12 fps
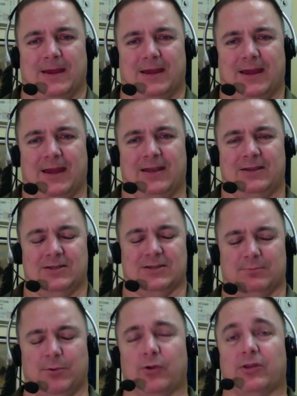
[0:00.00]
and
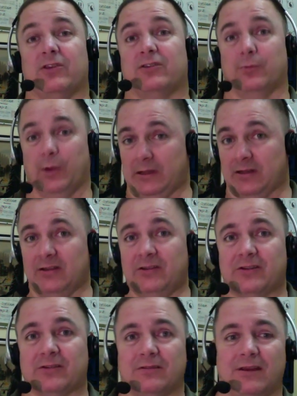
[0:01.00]
both as a
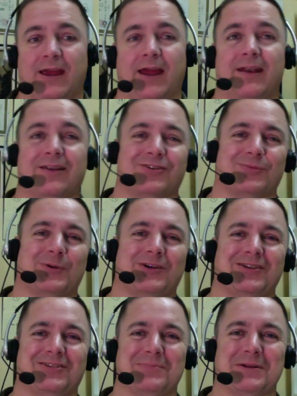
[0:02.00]
witness and as a
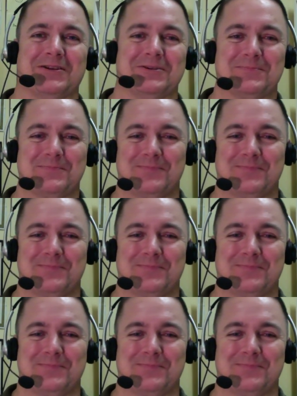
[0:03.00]
participant.